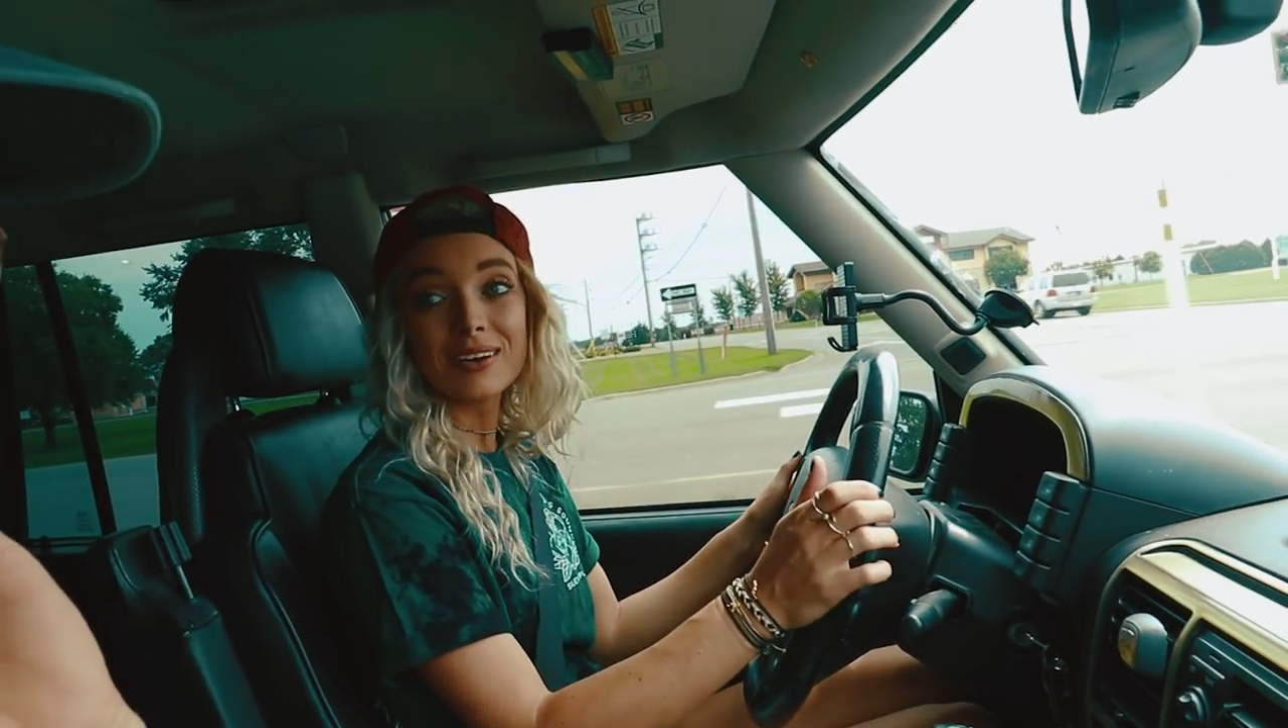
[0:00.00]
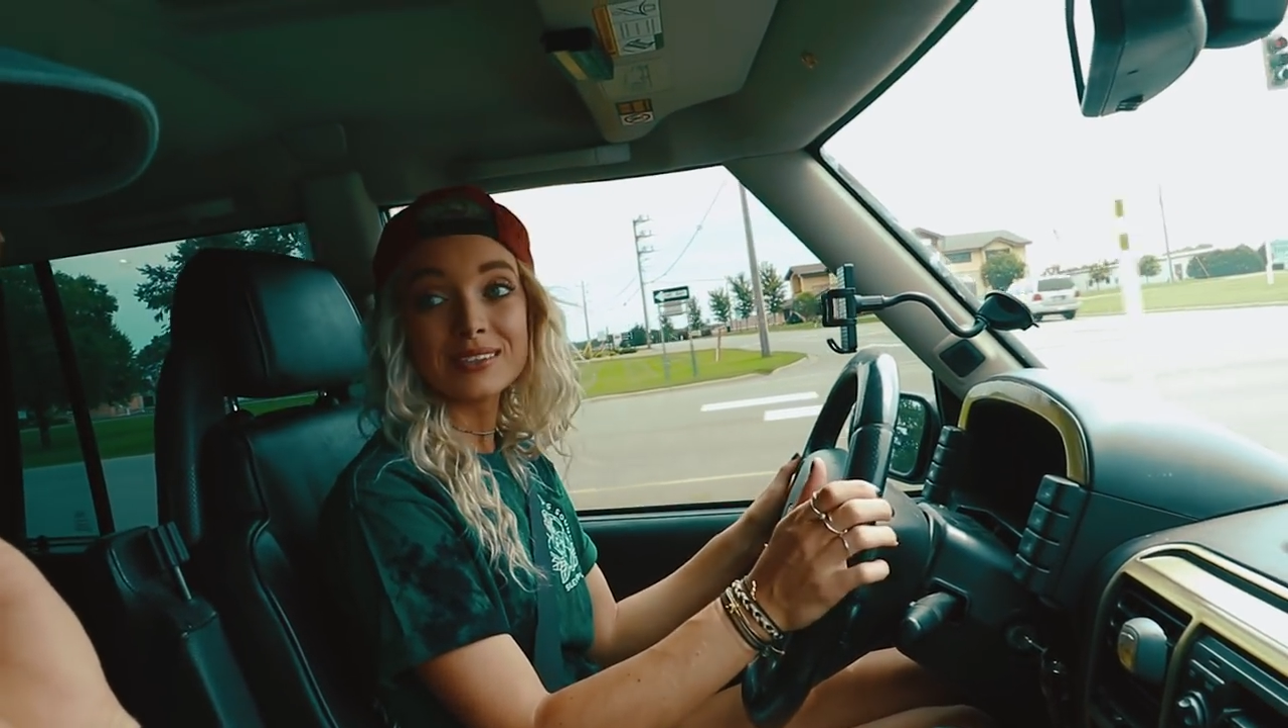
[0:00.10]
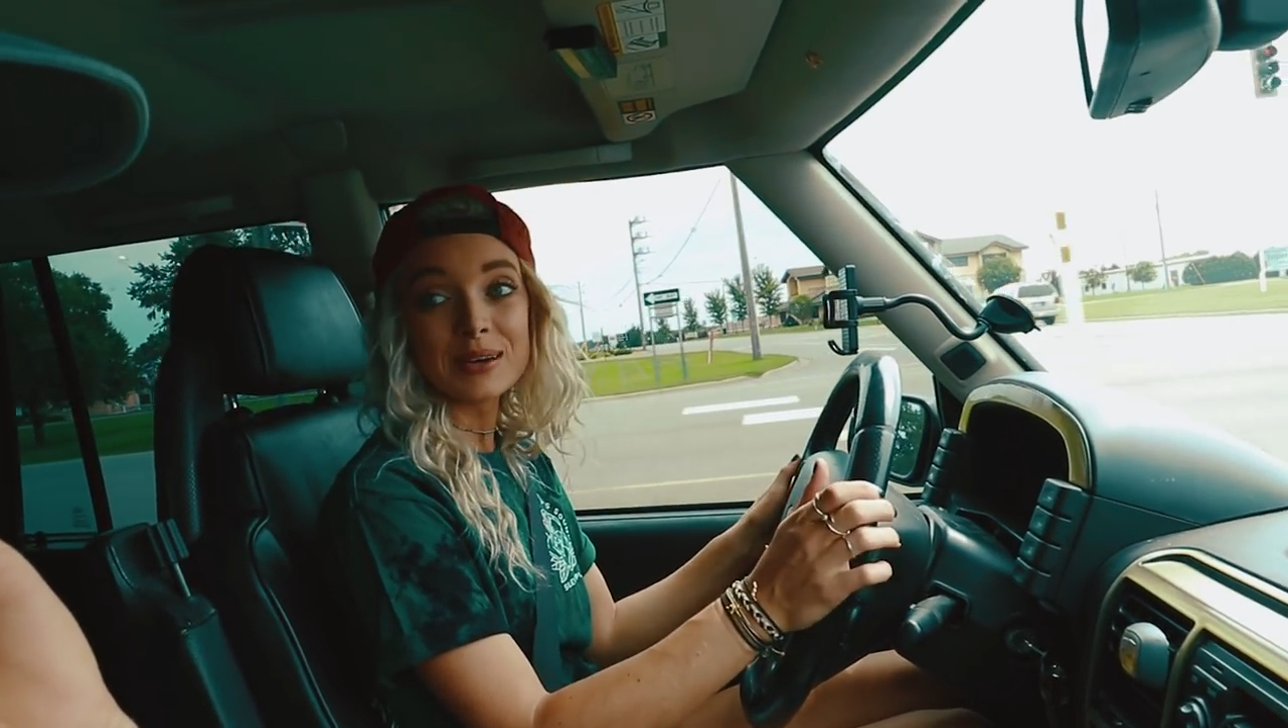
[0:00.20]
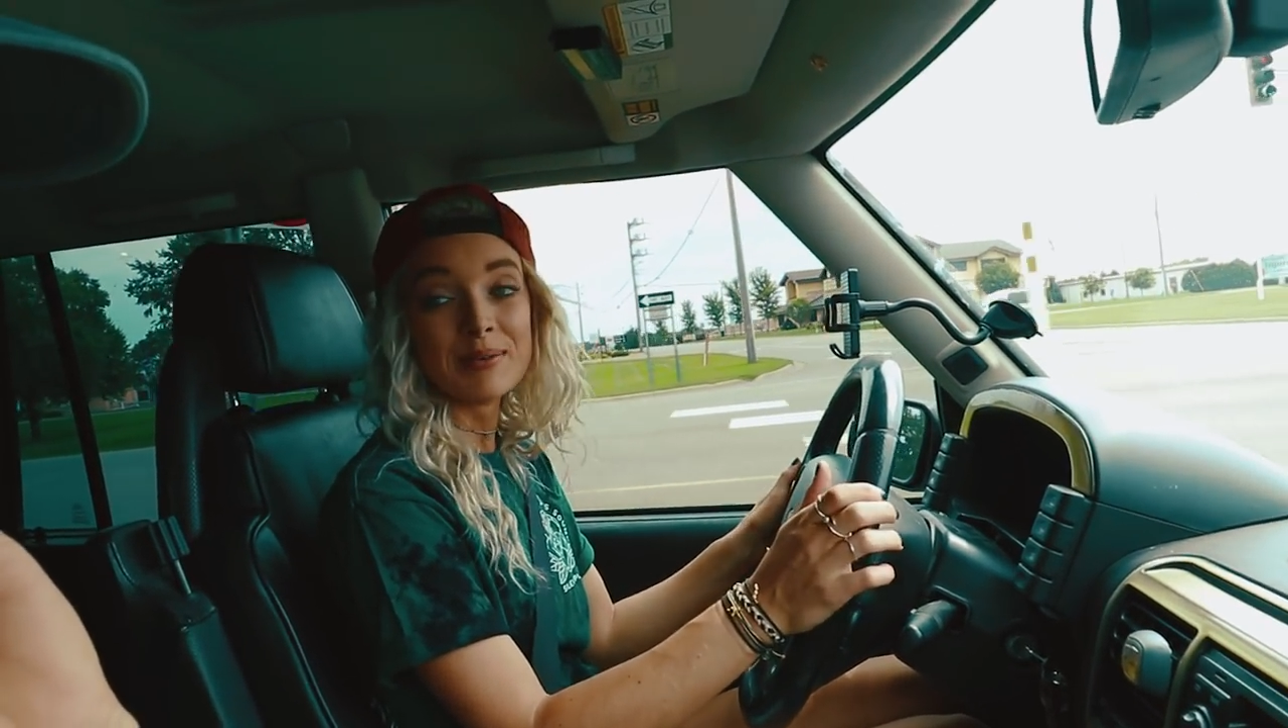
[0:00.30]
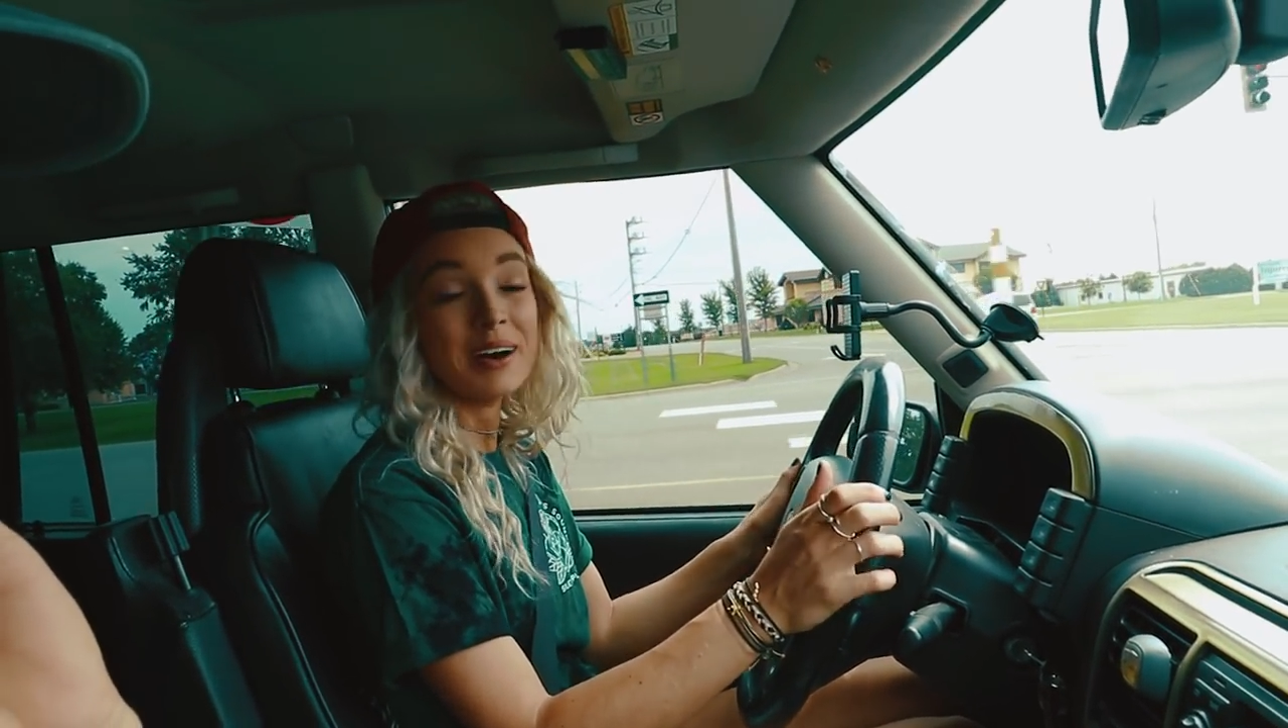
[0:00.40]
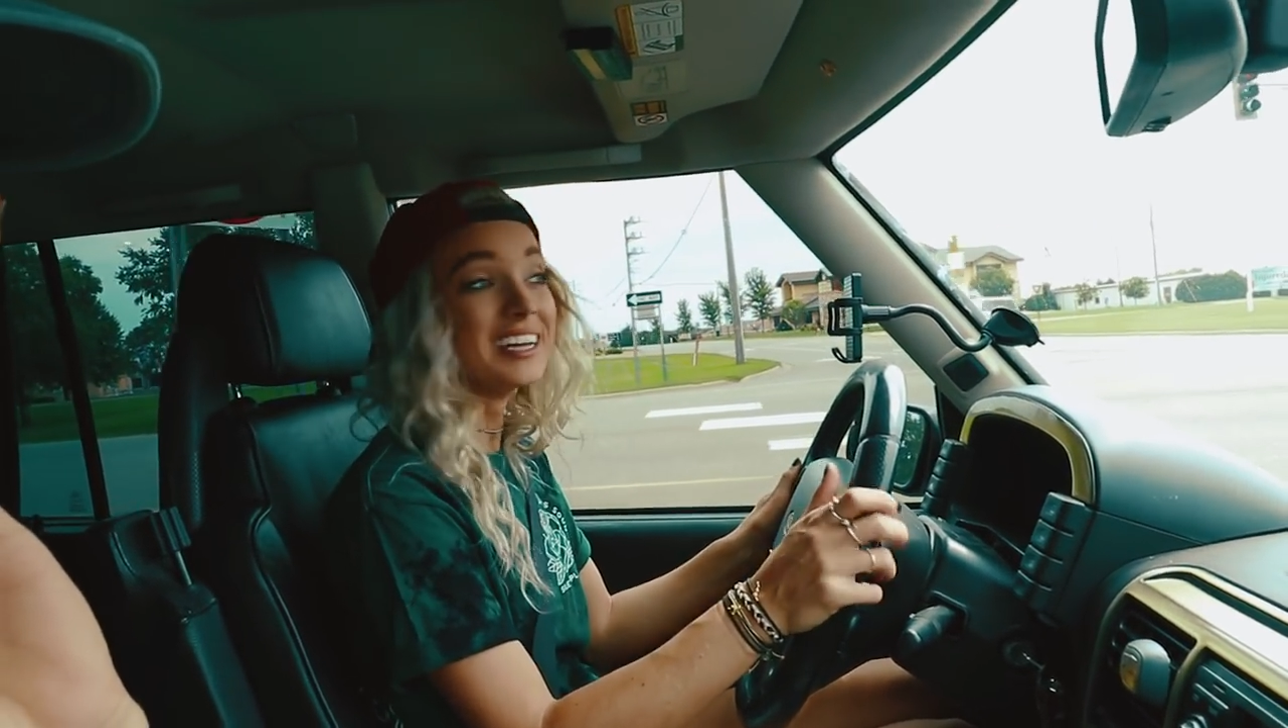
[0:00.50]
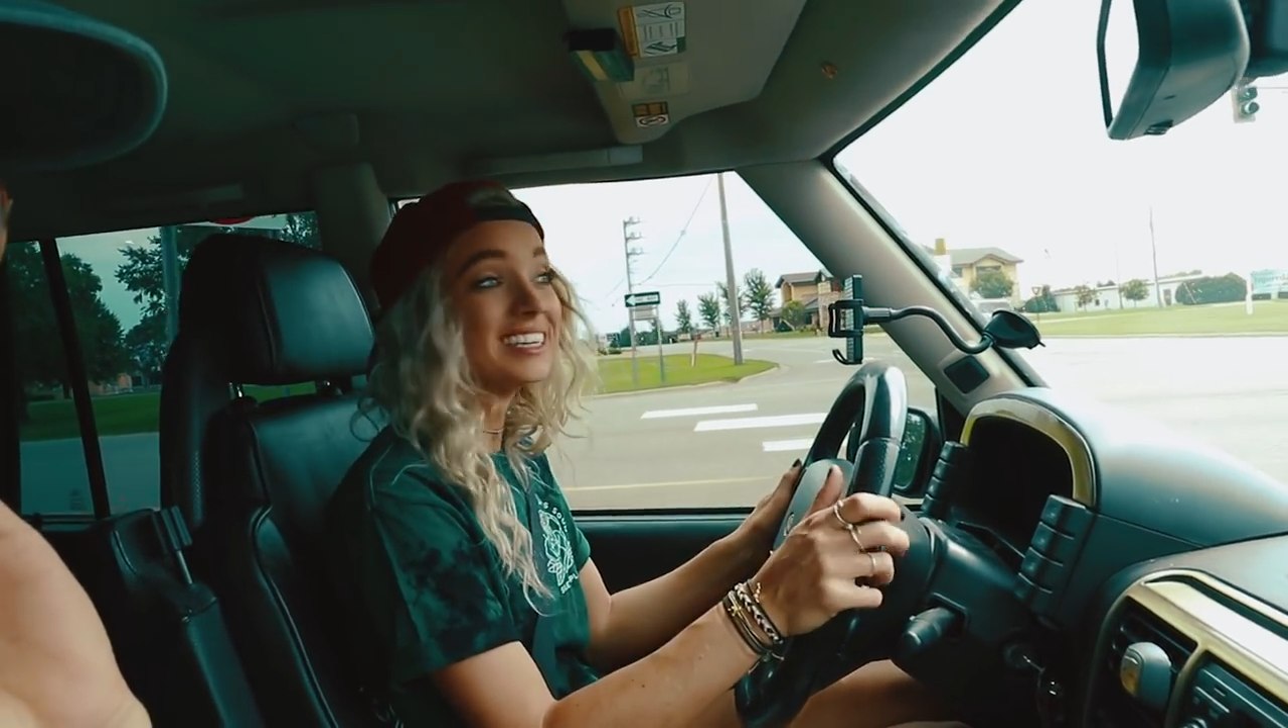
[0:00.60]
out so much